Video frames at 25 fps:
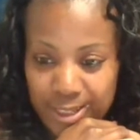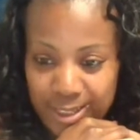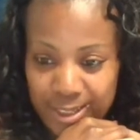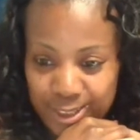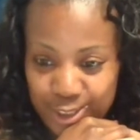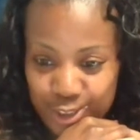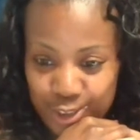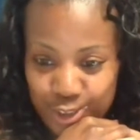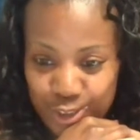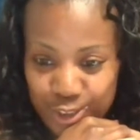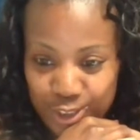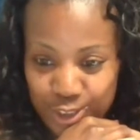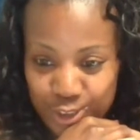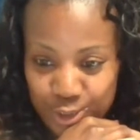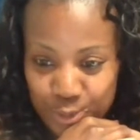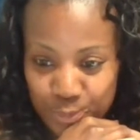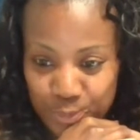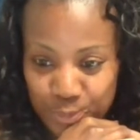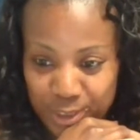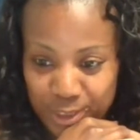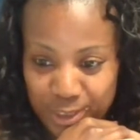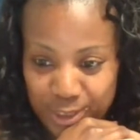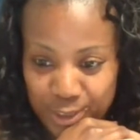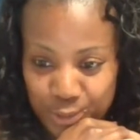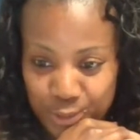She said she
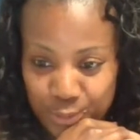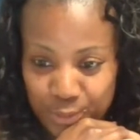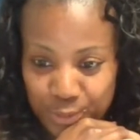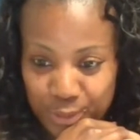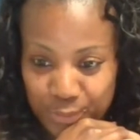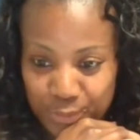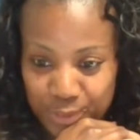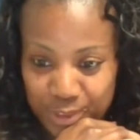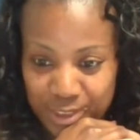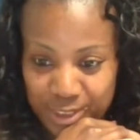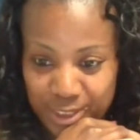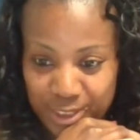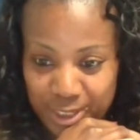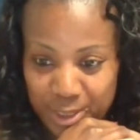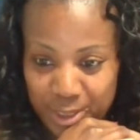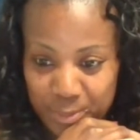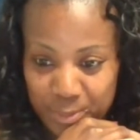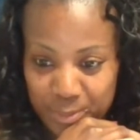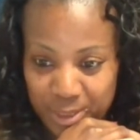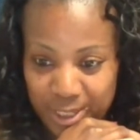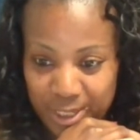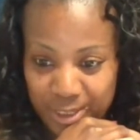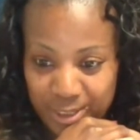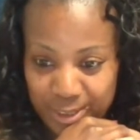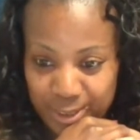was answering every scam
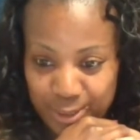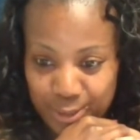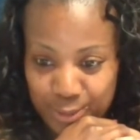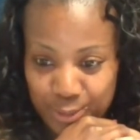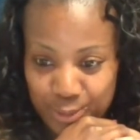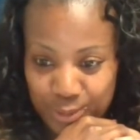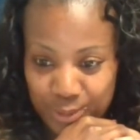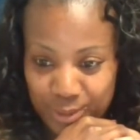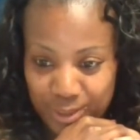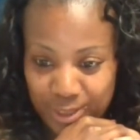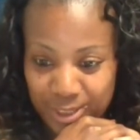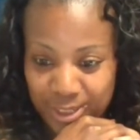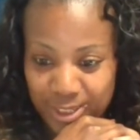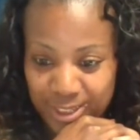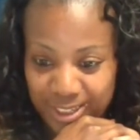likely call.